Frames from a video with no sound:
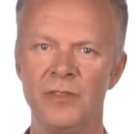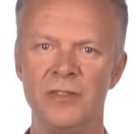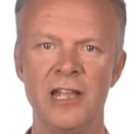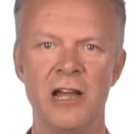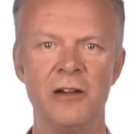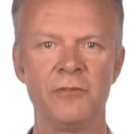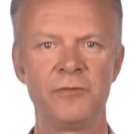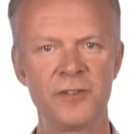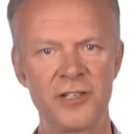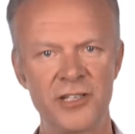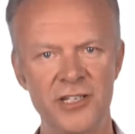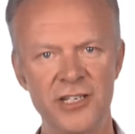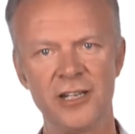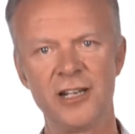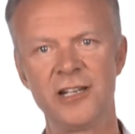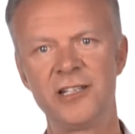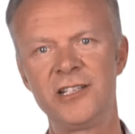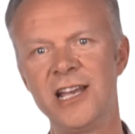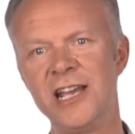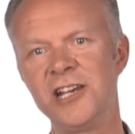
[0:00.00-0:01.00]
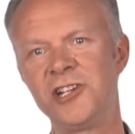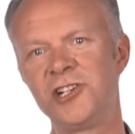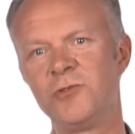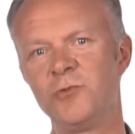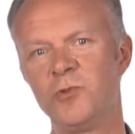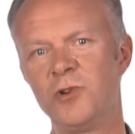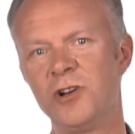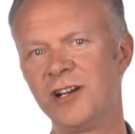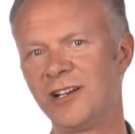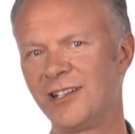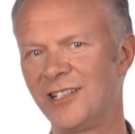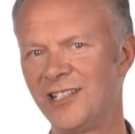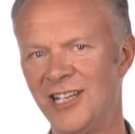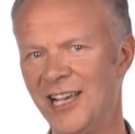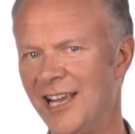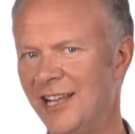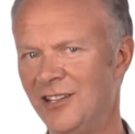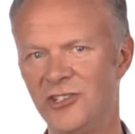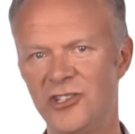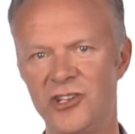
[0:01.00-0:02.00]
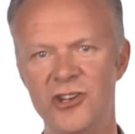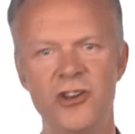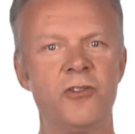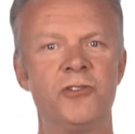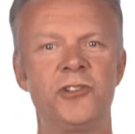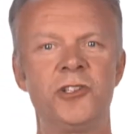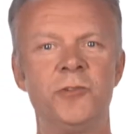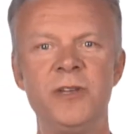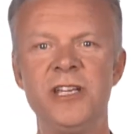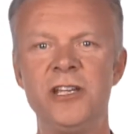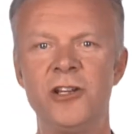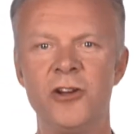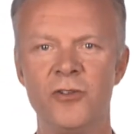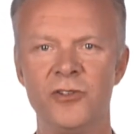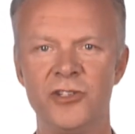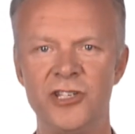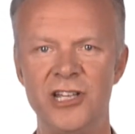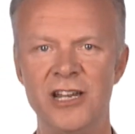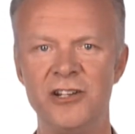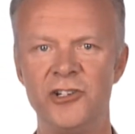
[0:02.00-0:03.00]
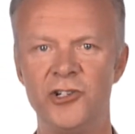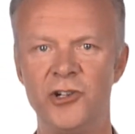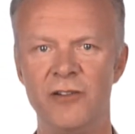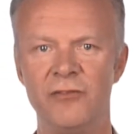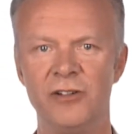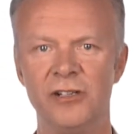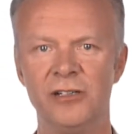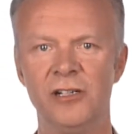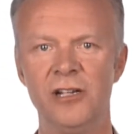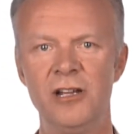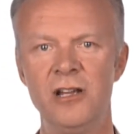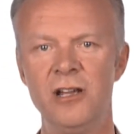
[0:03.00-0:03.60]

Now, facilitation work tends not to be content driven.